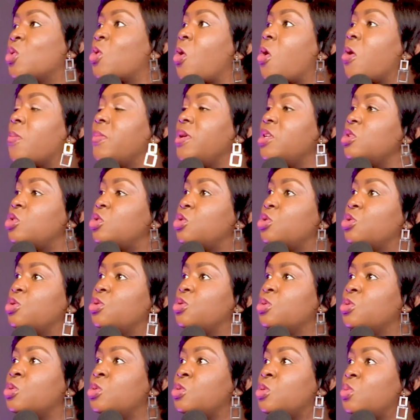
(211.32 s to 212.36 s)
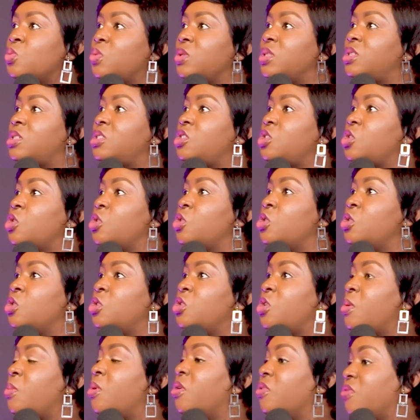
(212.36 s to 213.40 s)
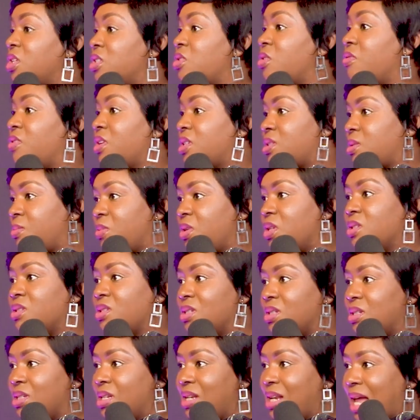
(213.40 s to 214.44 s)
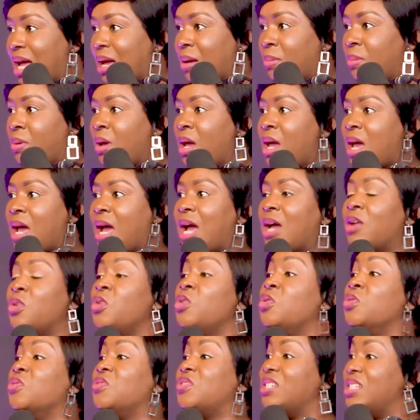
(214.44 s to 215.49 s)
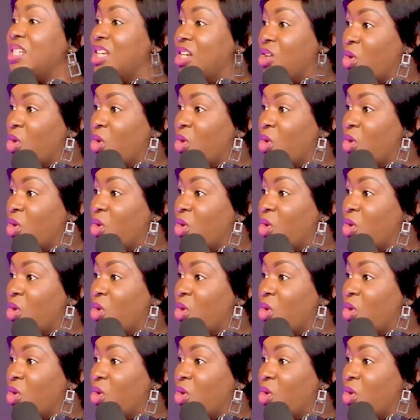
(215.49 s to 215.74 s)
coming to you with your number of years of experience in the lab, I know you've seen a